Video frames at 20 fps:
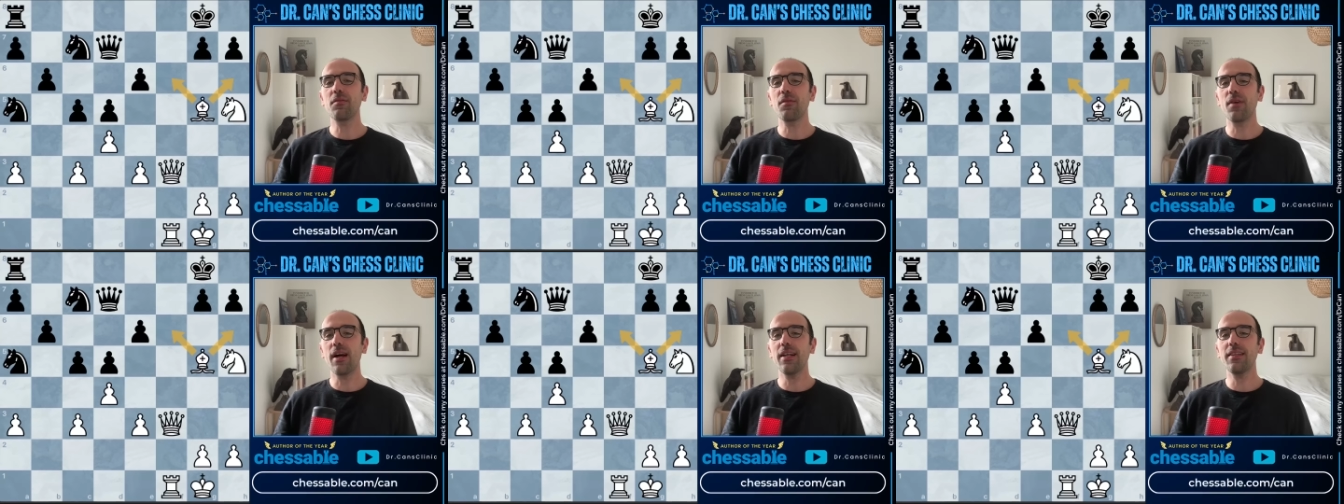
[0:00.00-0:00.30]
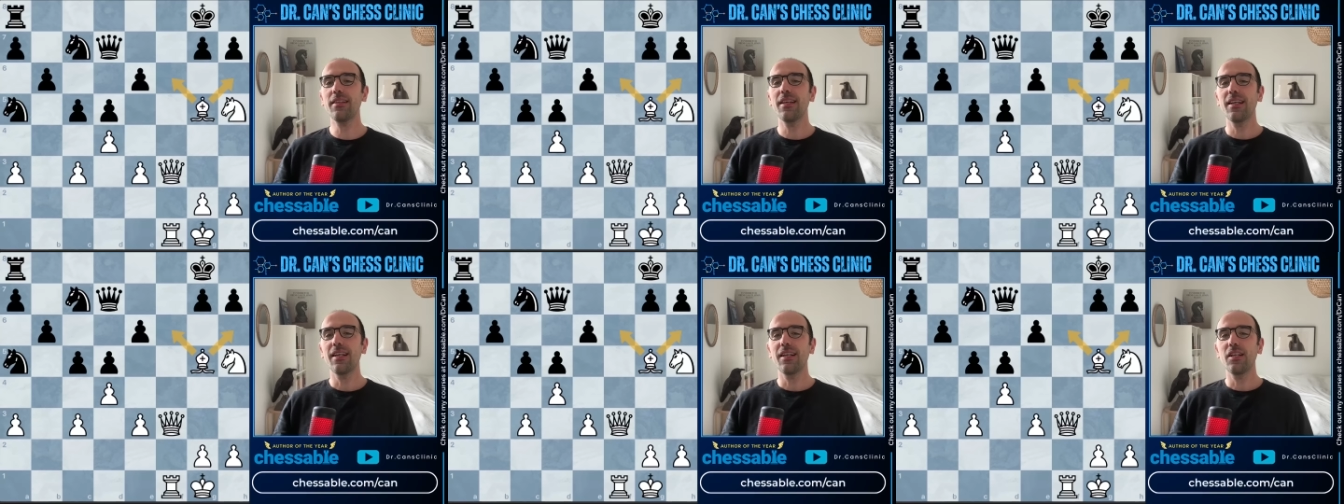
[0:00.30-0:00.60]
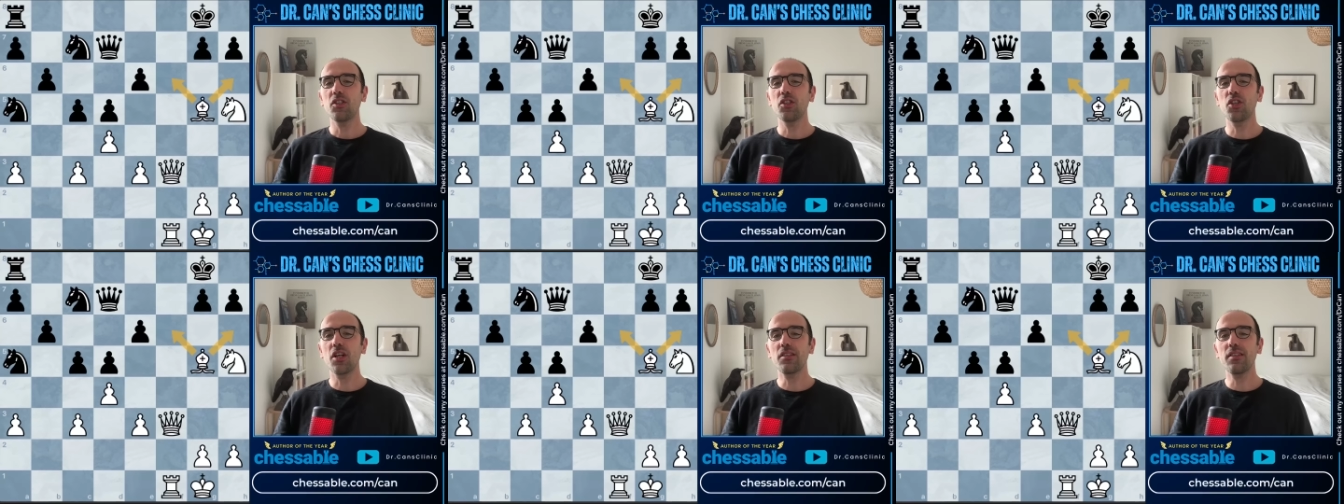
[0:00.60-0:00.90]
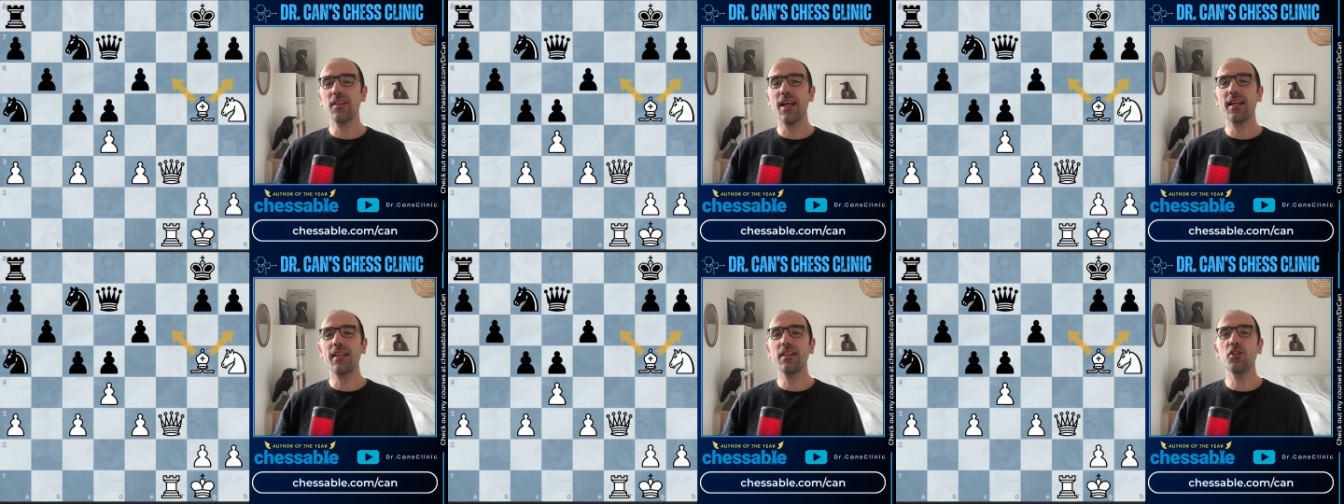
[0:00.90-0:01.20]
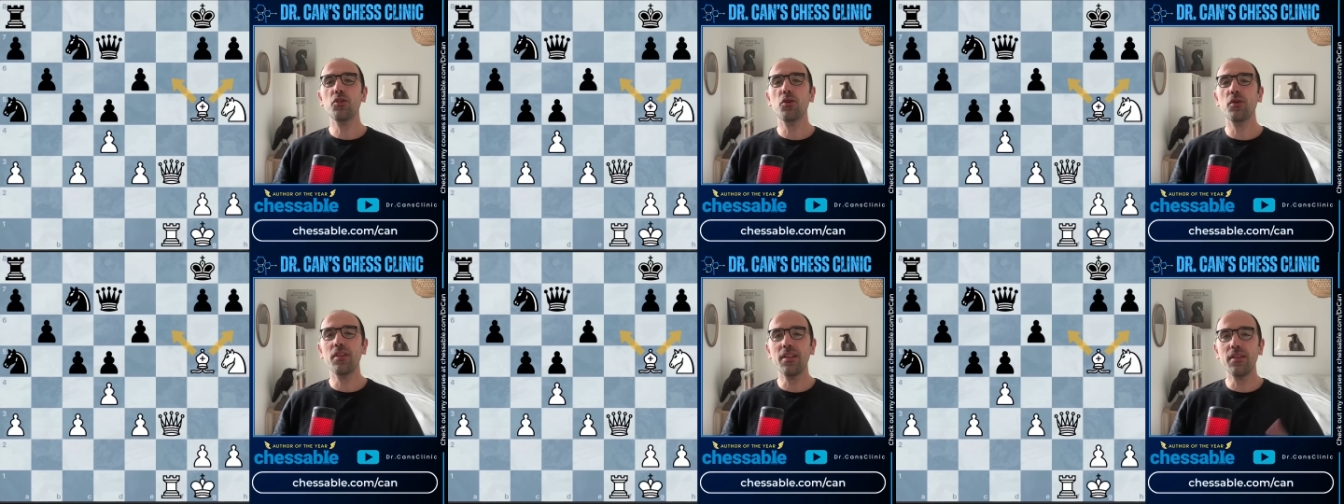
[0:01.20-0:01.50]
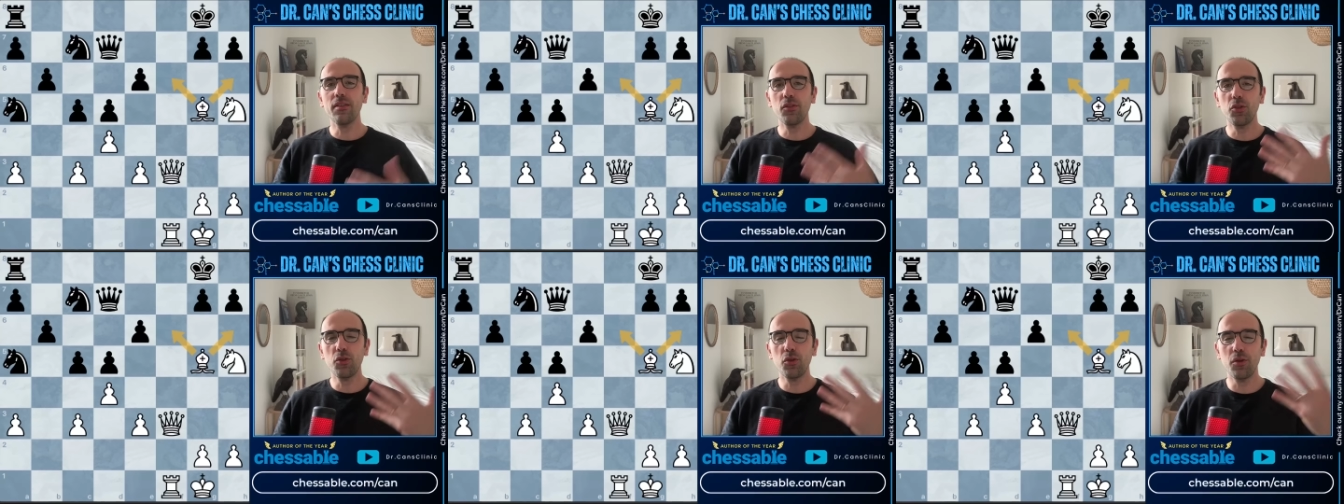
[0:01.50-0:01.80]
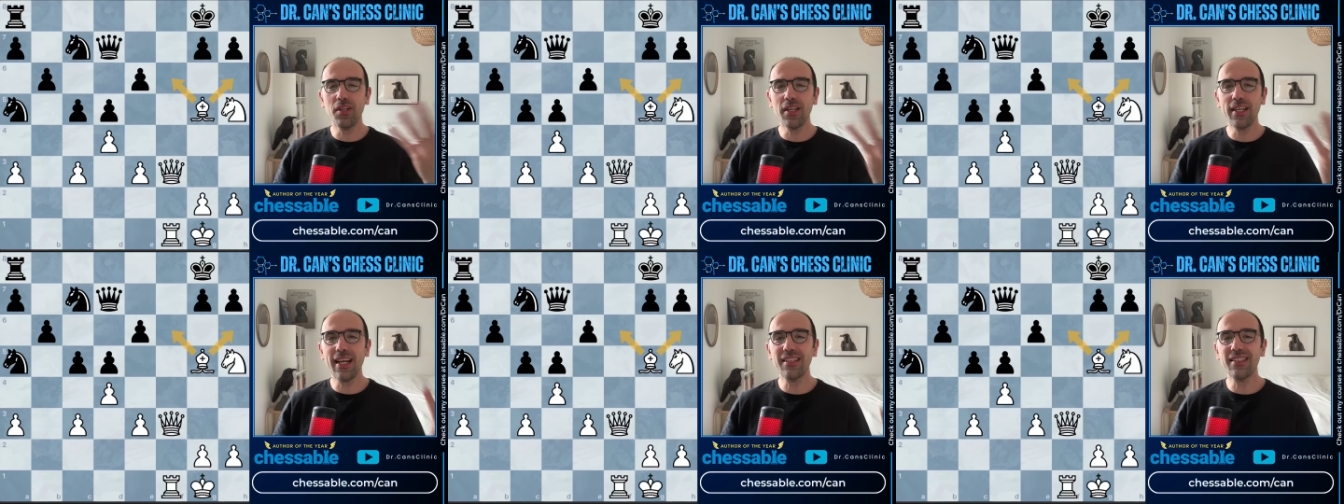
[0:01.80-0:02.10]
right? Just like in
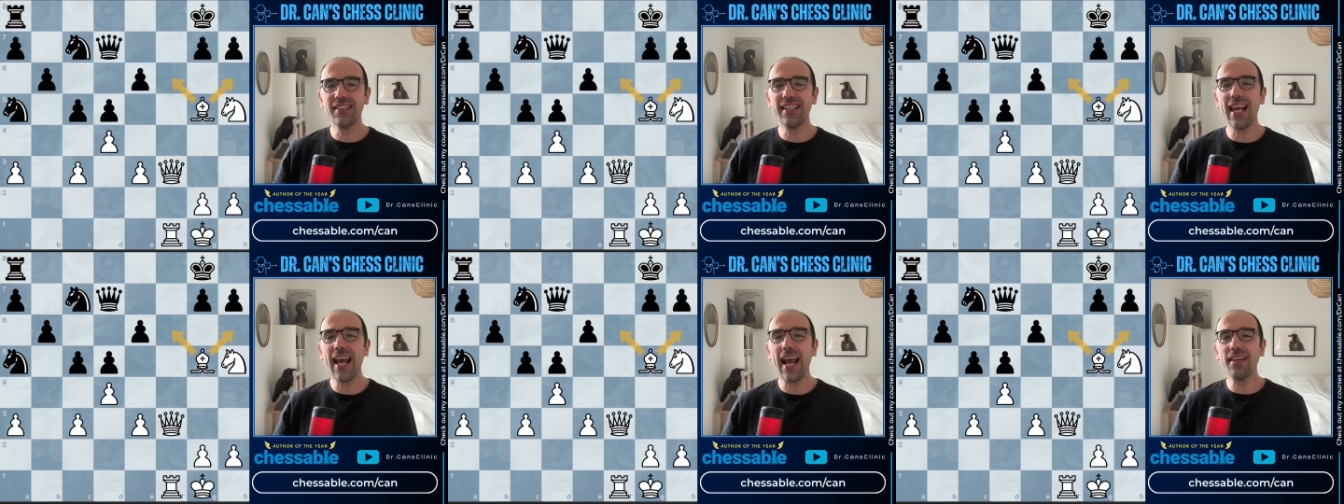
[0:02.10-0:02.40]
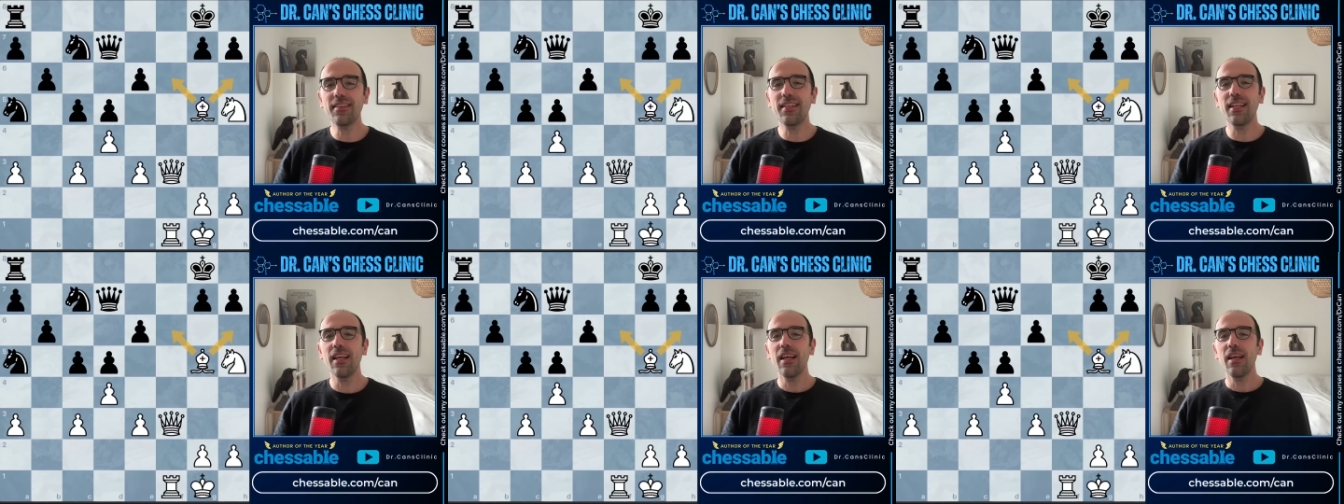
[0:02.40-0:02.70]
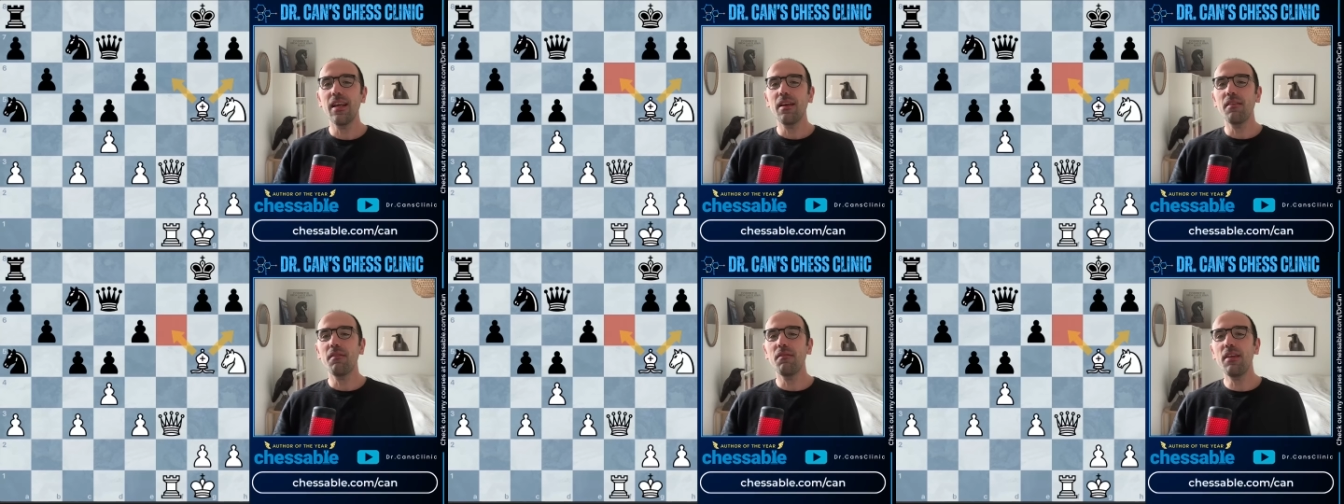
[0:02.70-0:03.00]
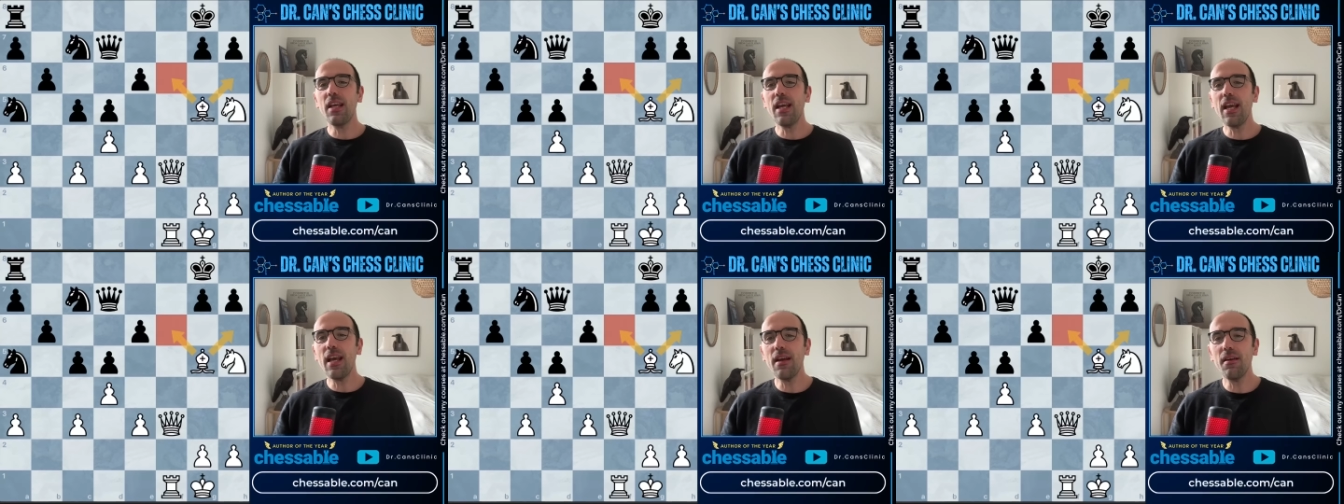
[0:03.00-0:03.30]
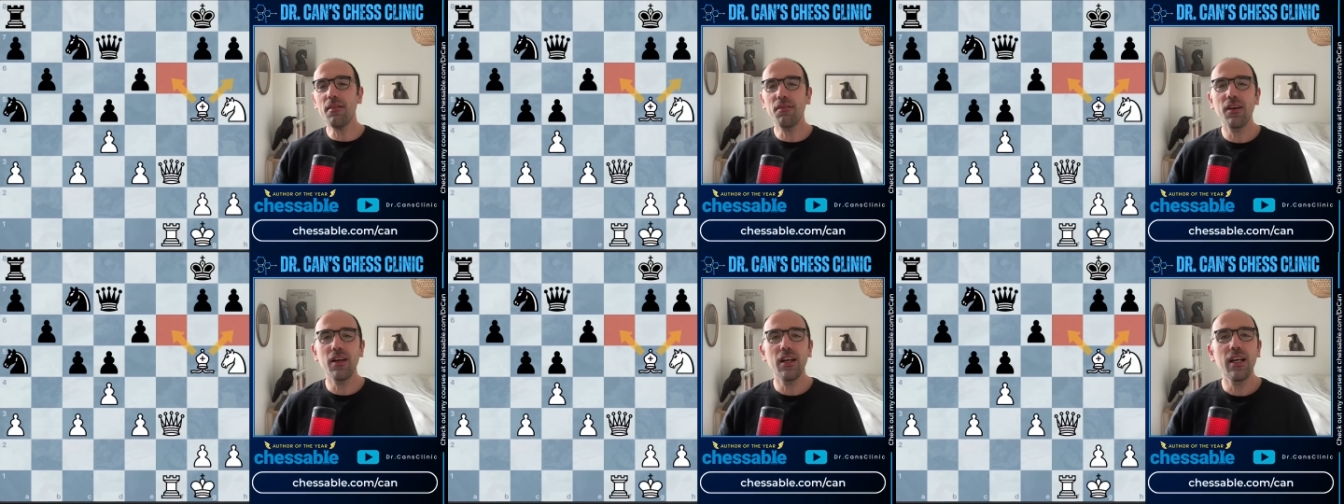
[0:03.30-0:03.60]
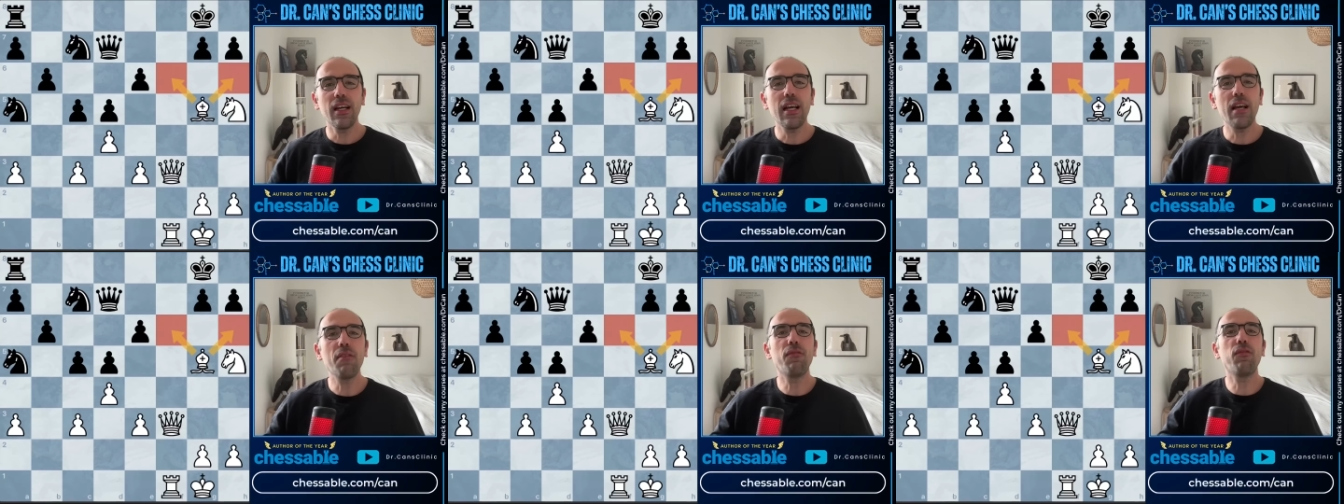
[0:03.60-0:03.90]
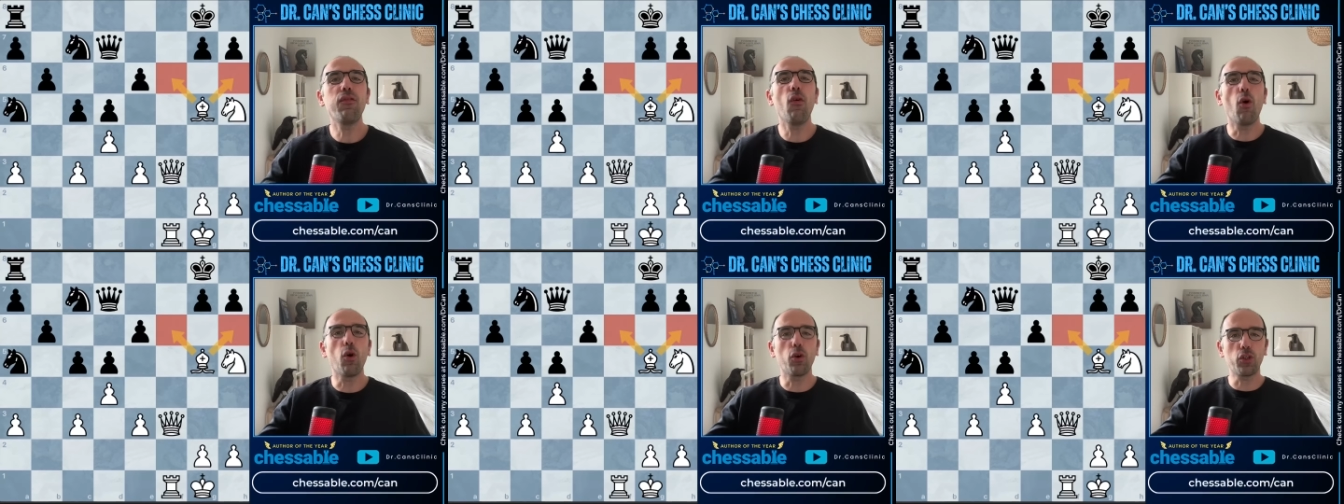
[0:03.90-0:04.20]
Schrodinger's cat, we have a
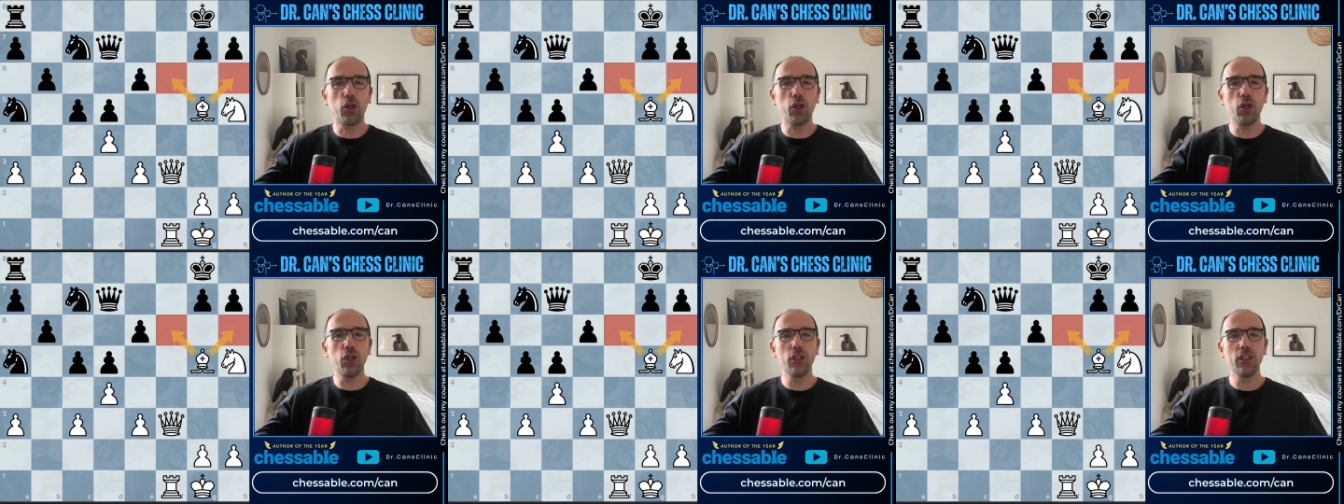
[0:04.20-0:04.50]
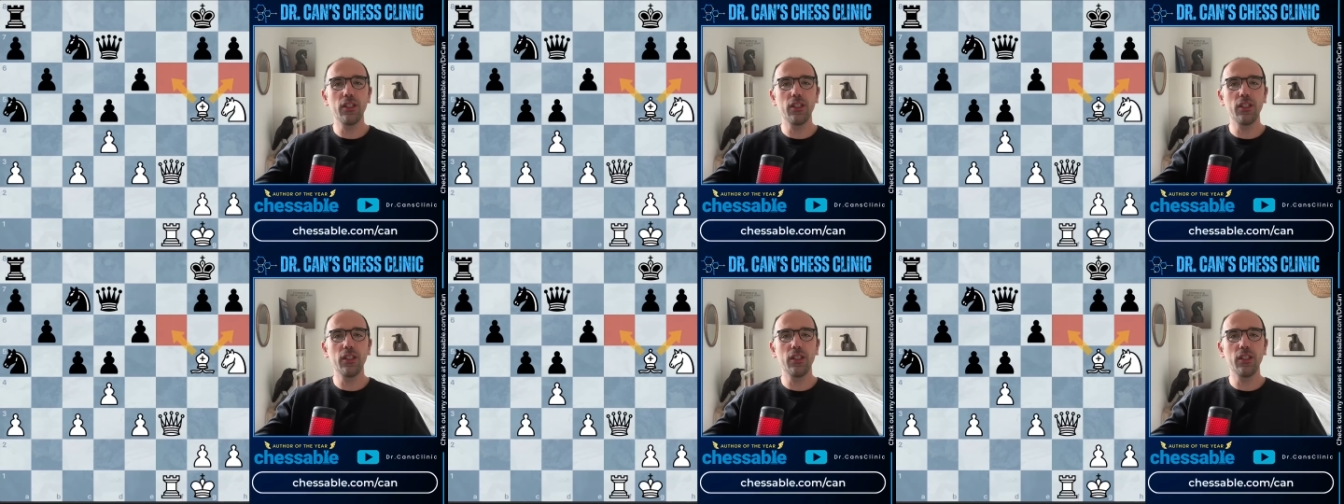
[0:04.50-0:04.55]
fork.